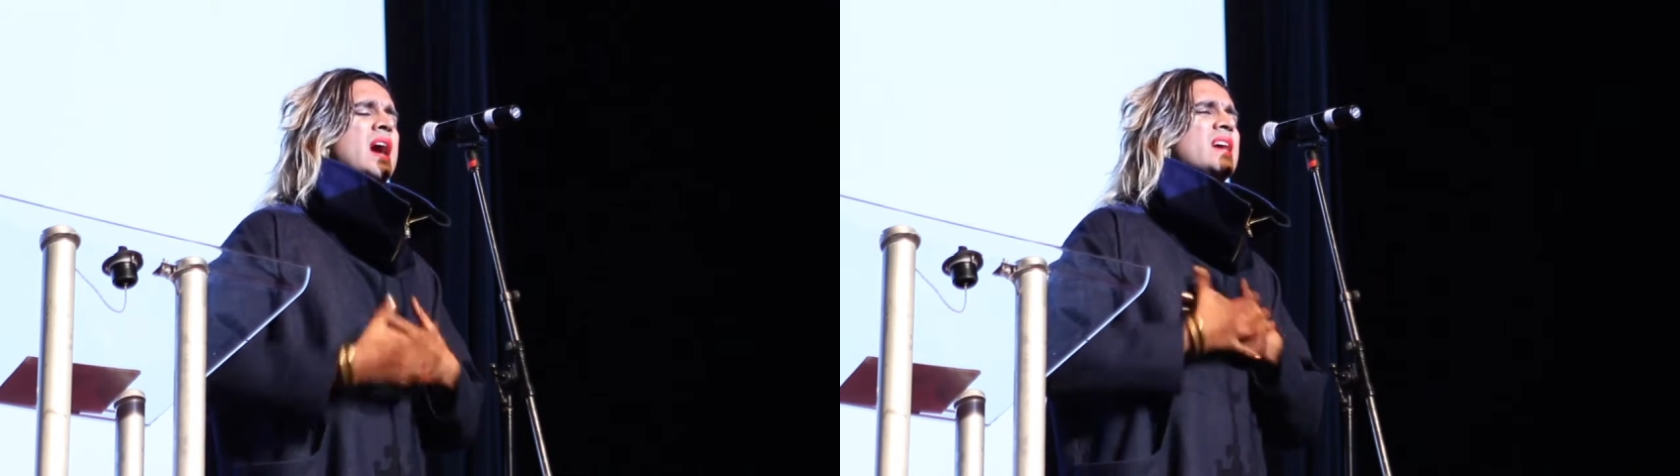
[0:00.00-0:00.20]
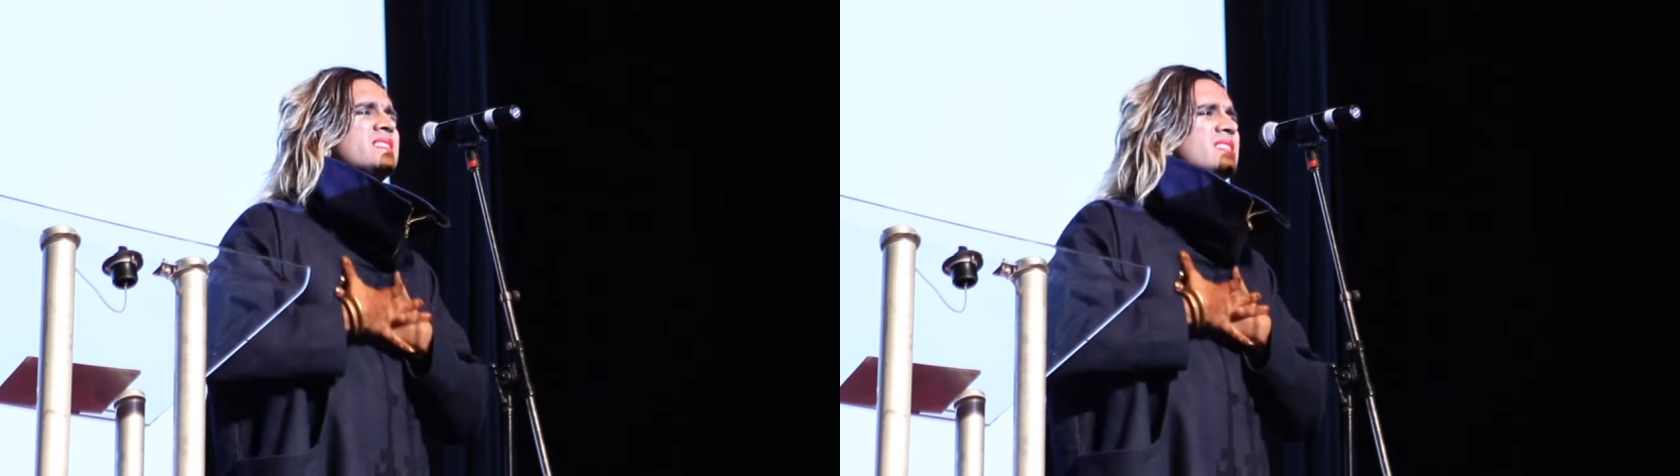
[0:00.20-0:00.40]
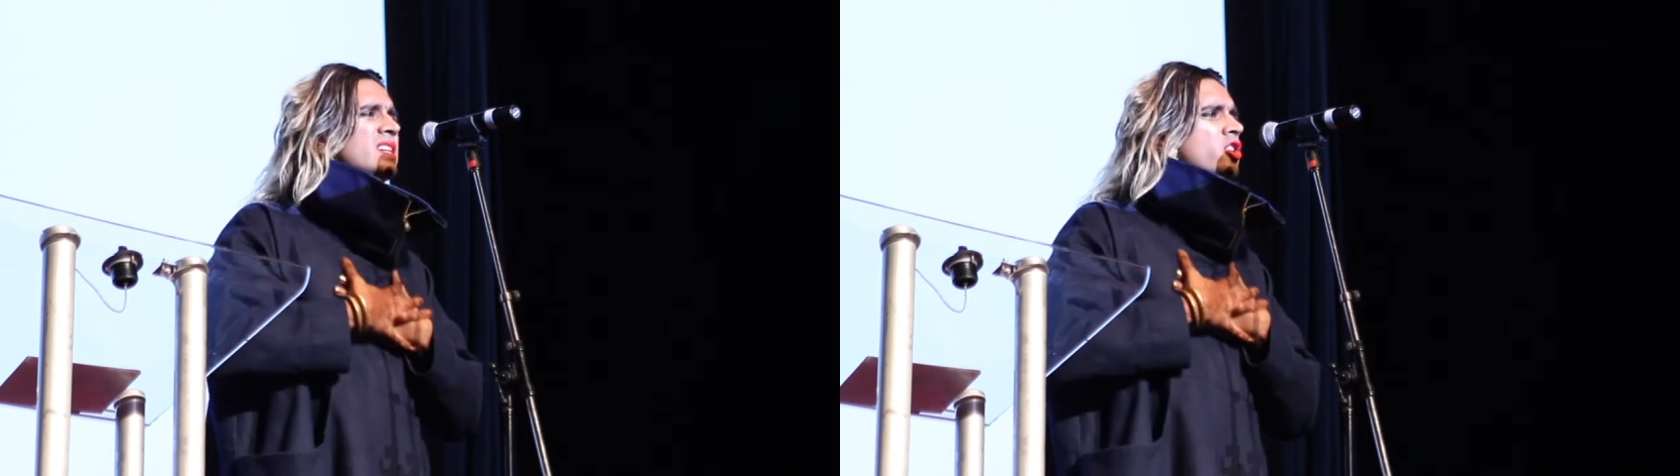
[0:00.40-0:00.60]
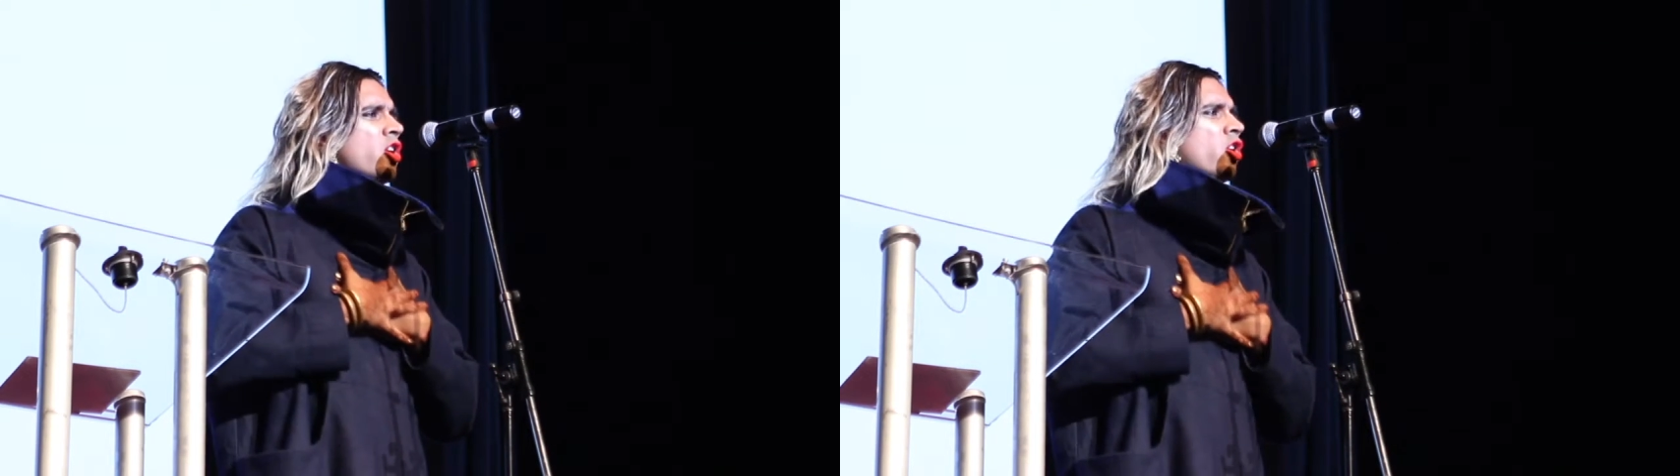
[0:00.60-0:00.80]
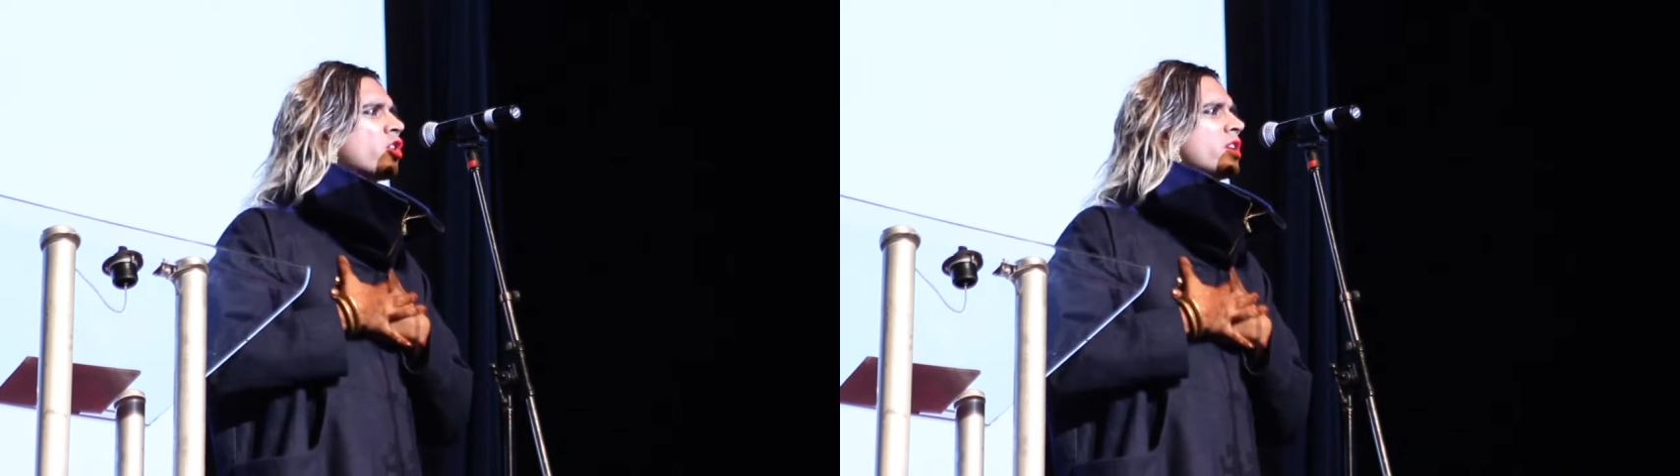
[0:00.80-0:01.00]
I seek
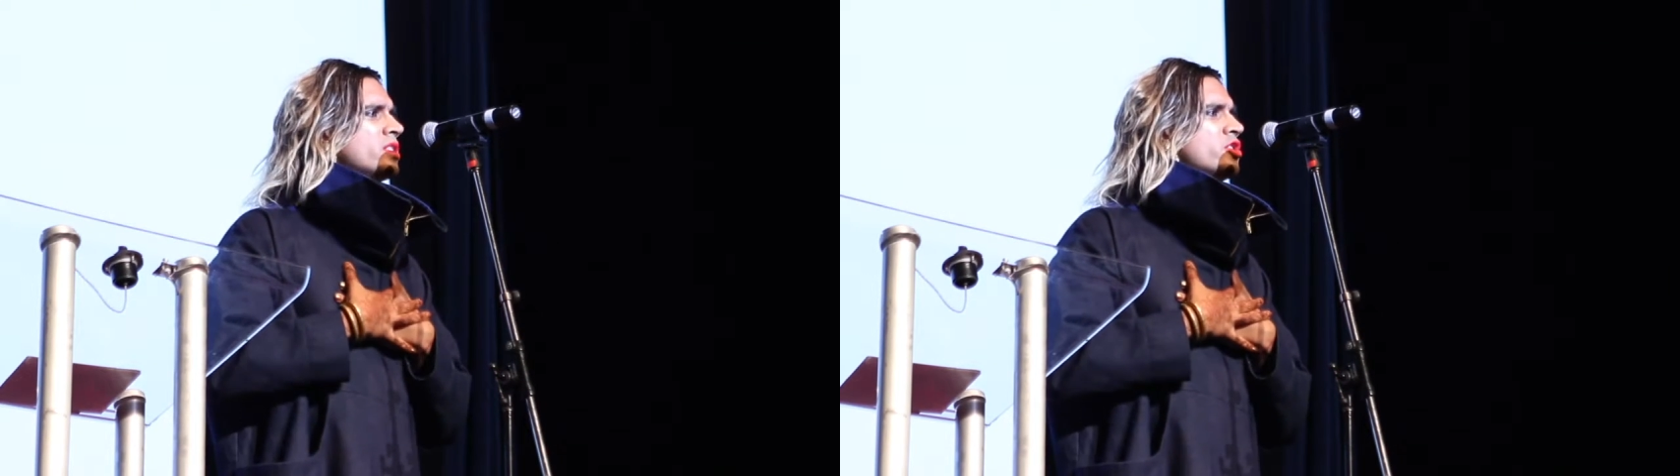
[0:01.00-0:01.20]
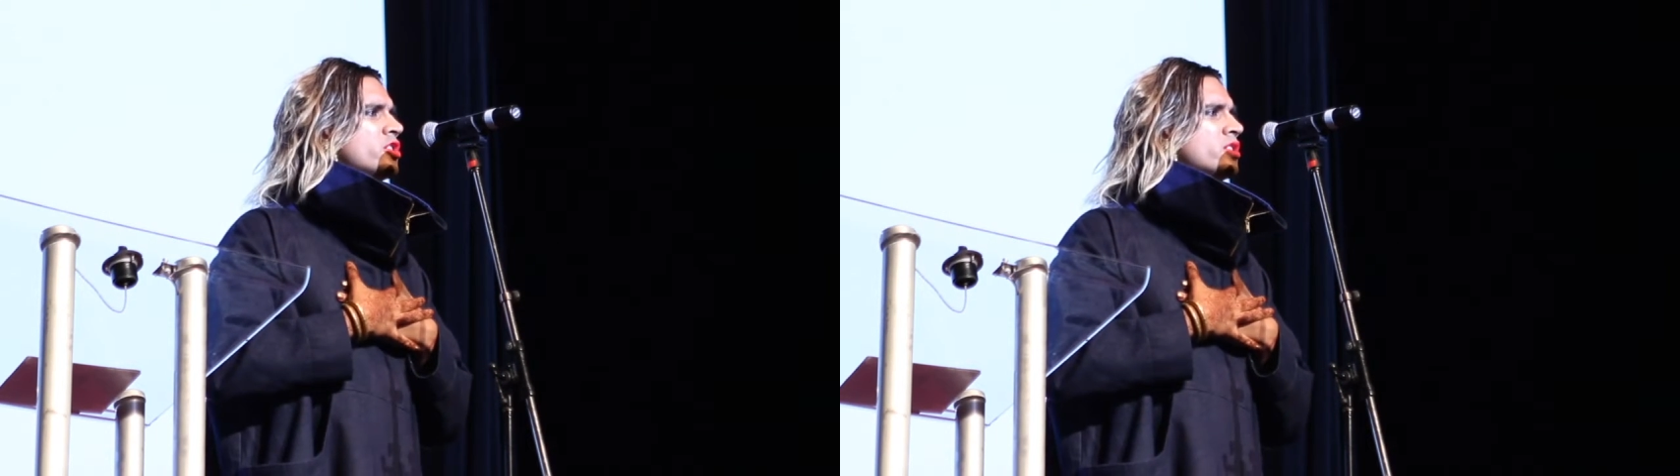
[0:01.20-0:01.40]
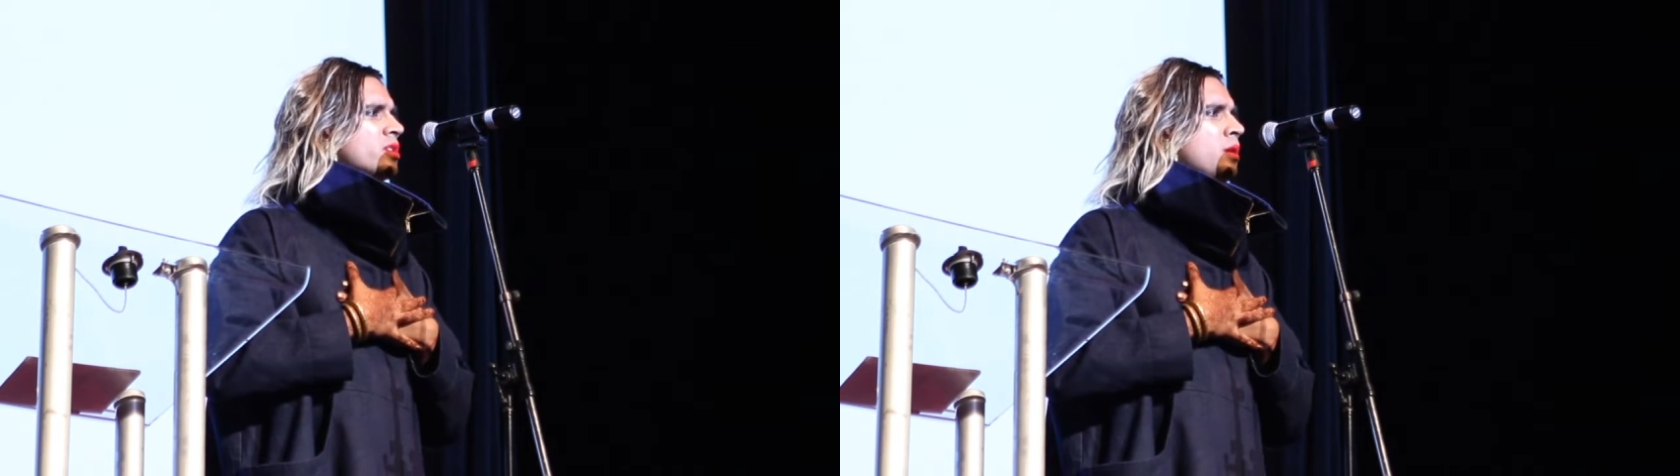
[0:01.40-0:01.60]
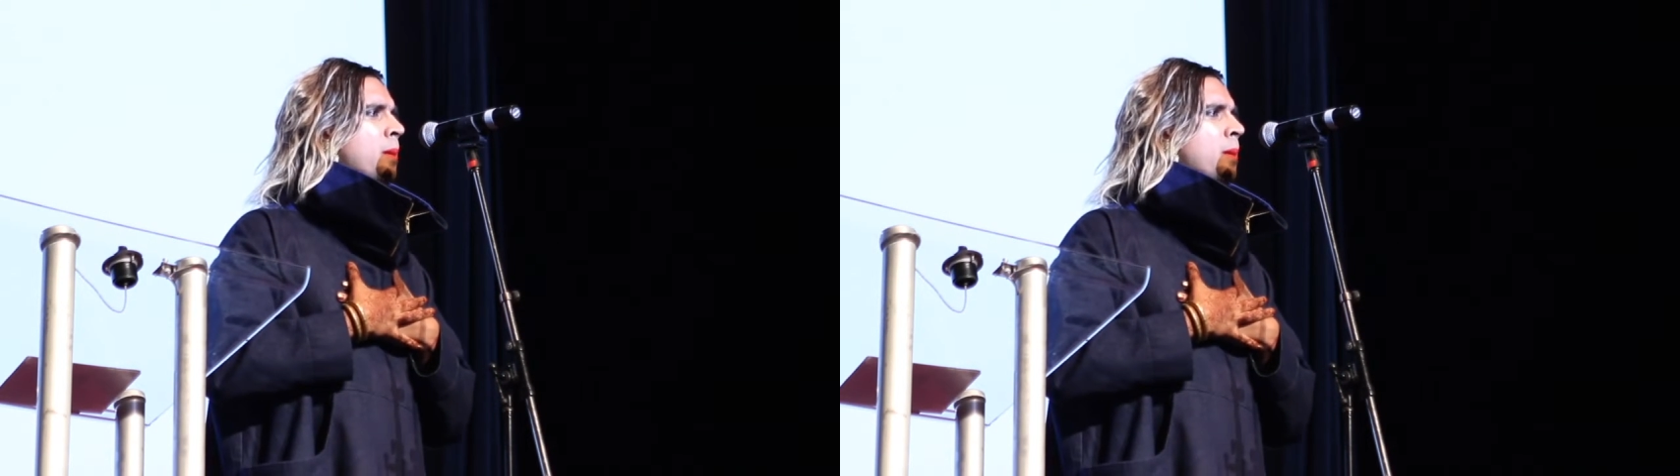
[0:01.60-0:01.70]
courage,